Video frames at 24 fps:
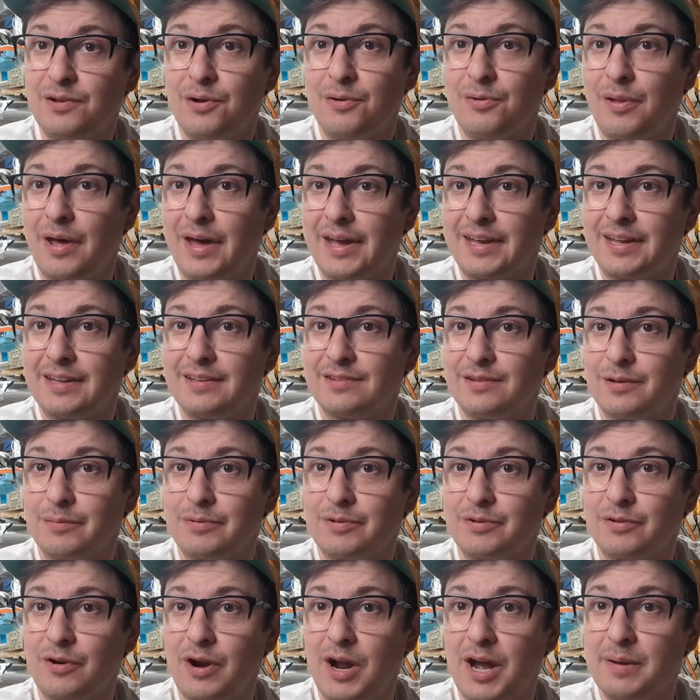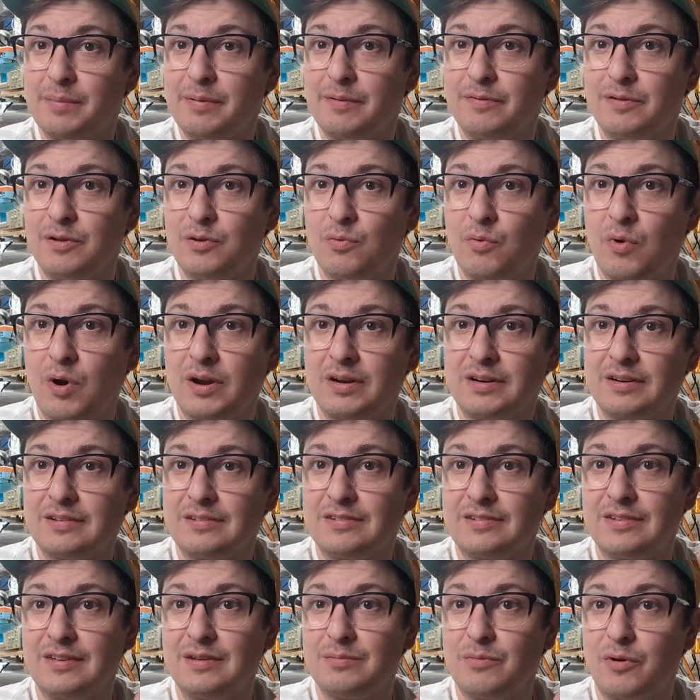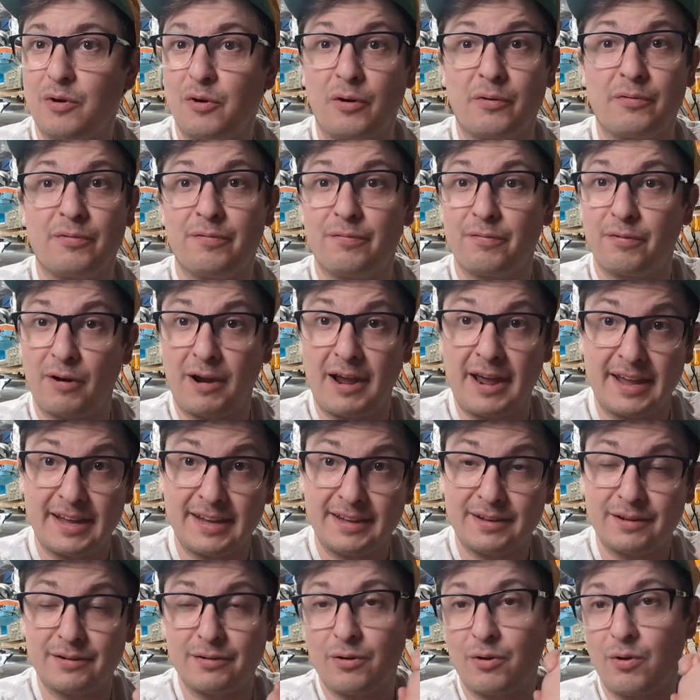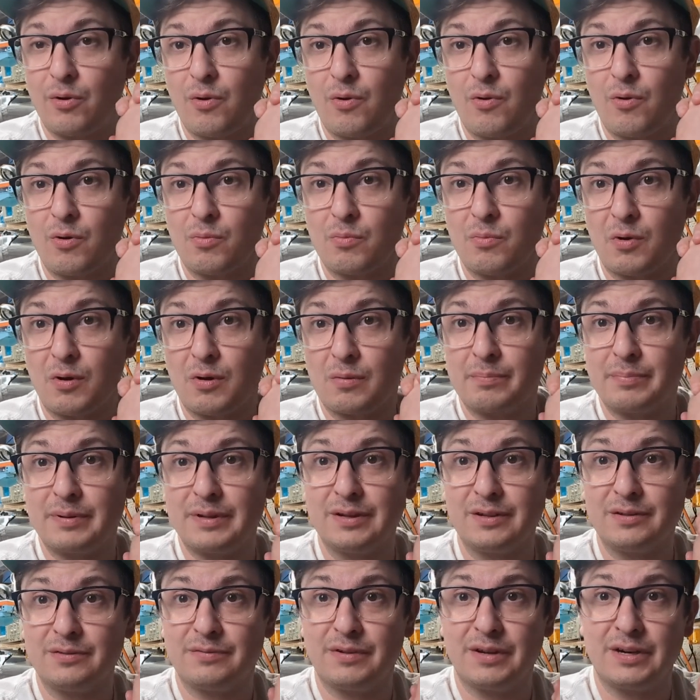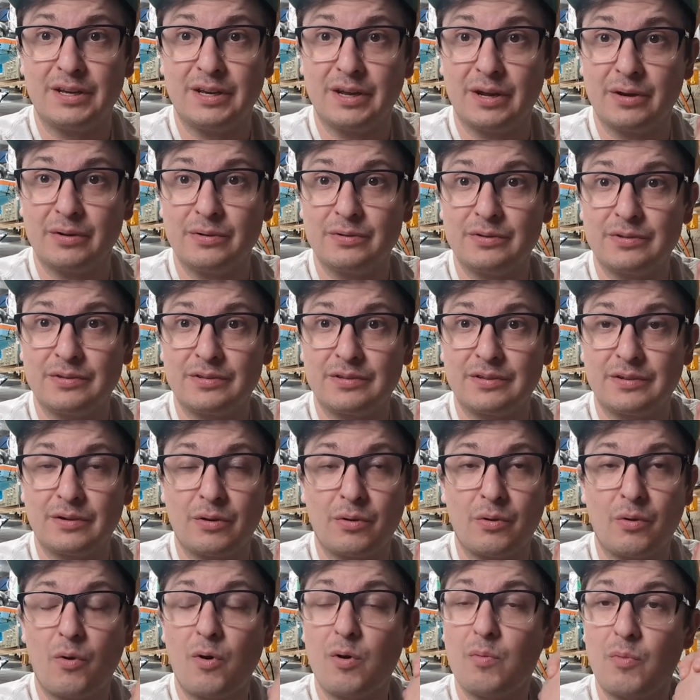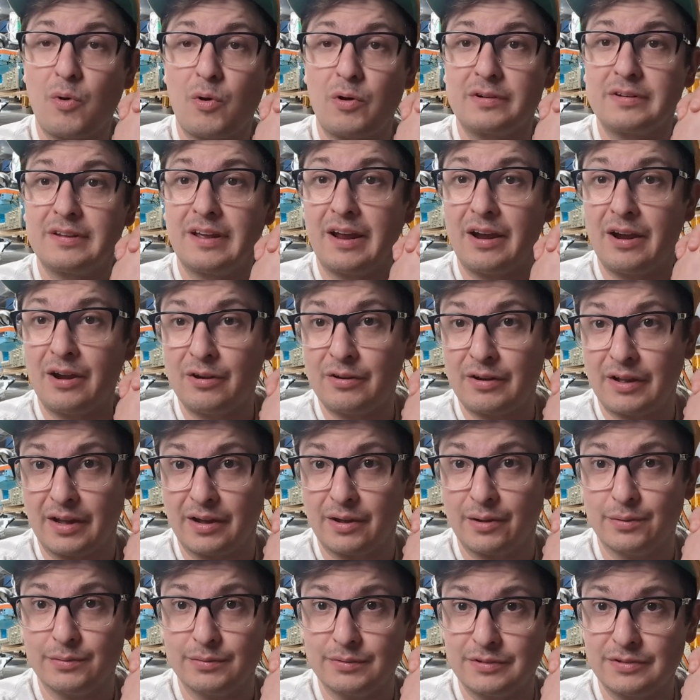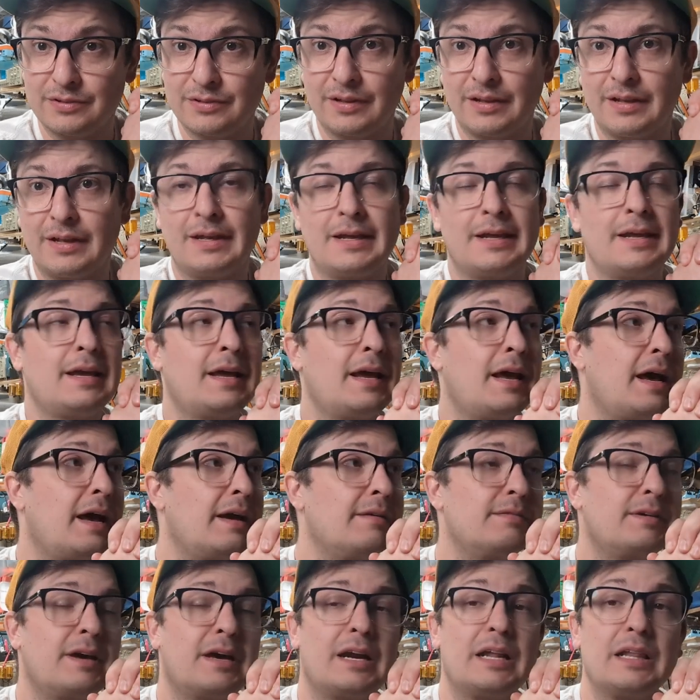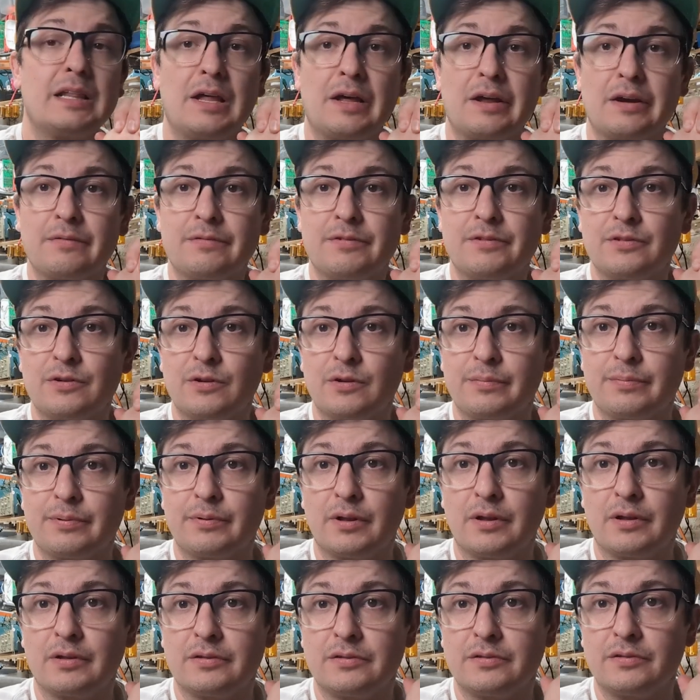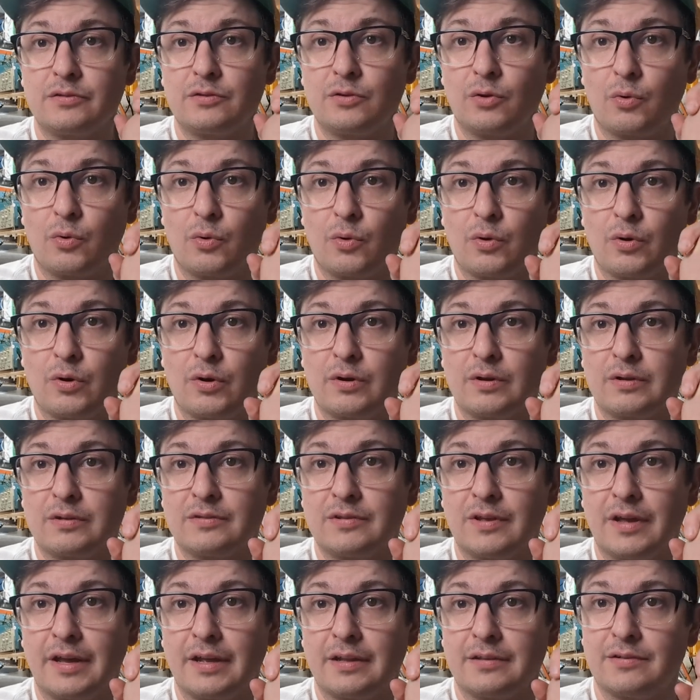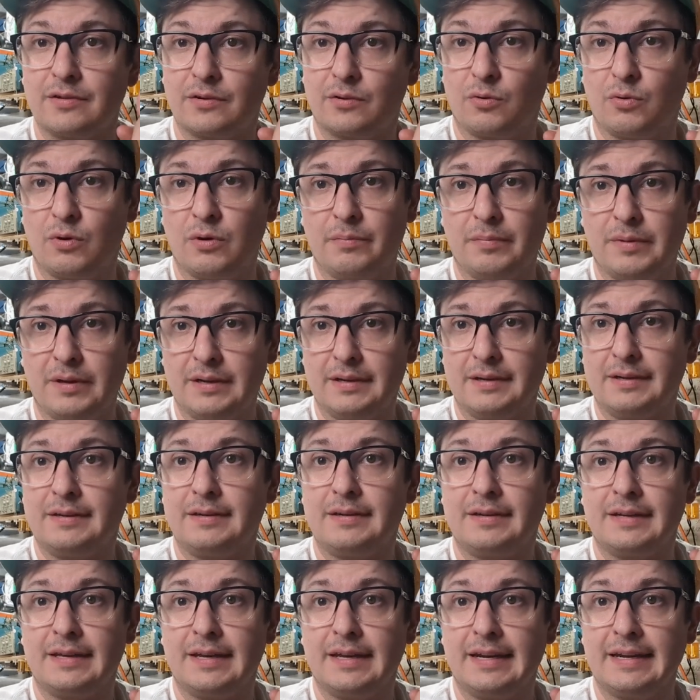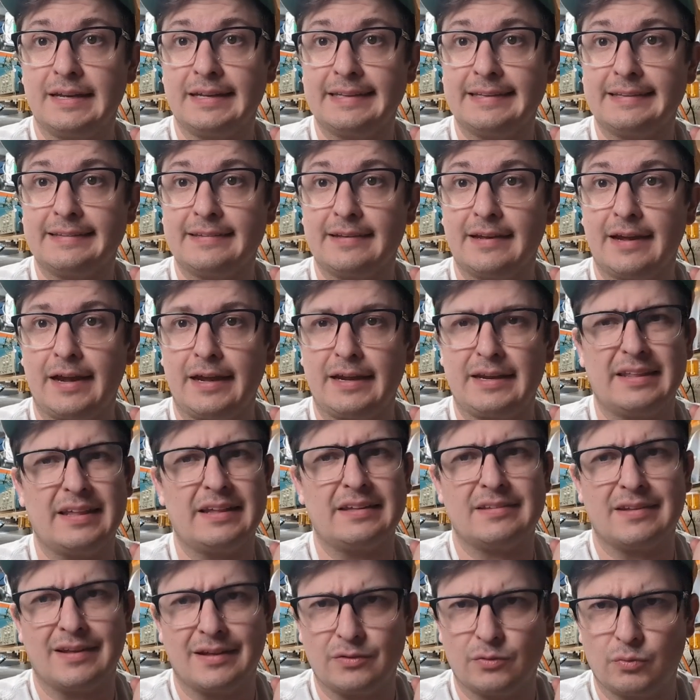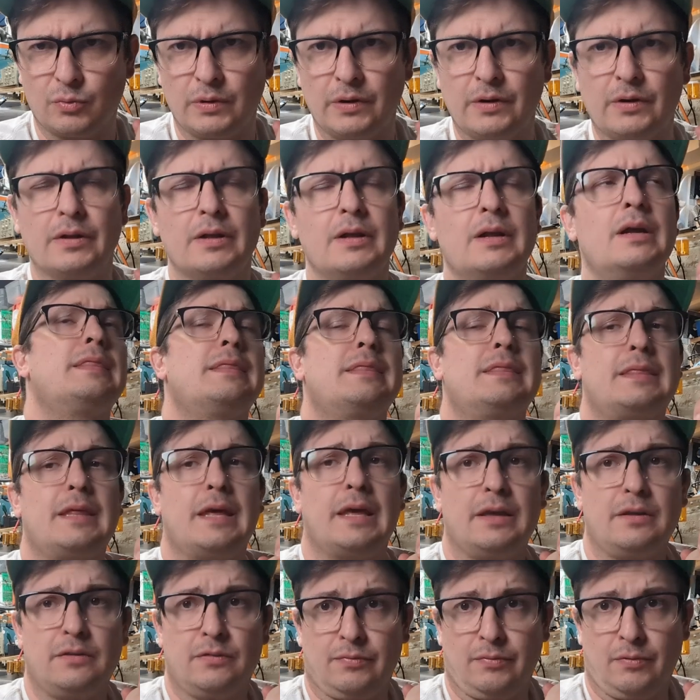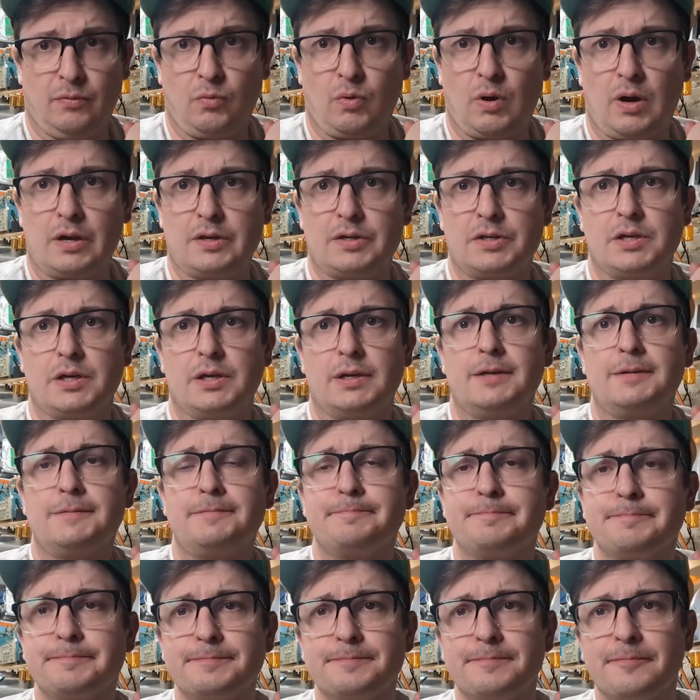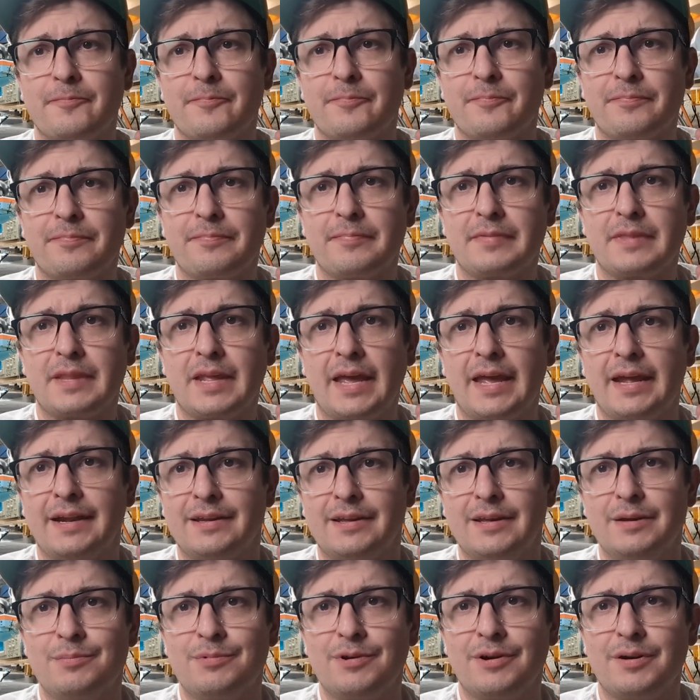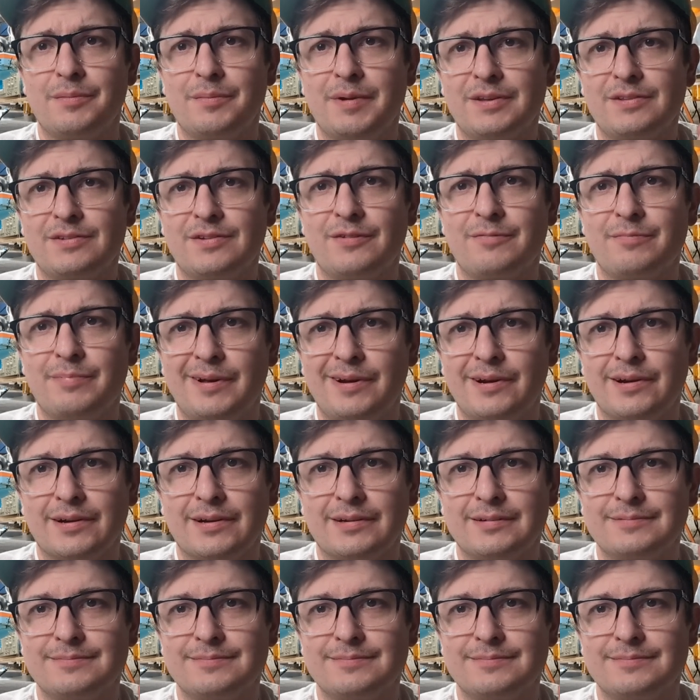go like and subscribe if you want to see more of Frank, or more build videos, or more teardowns. We've got a lot of surplus store science equipment to get inside. That sounds weird. Thanks for watching, and keep trying to make stuff better.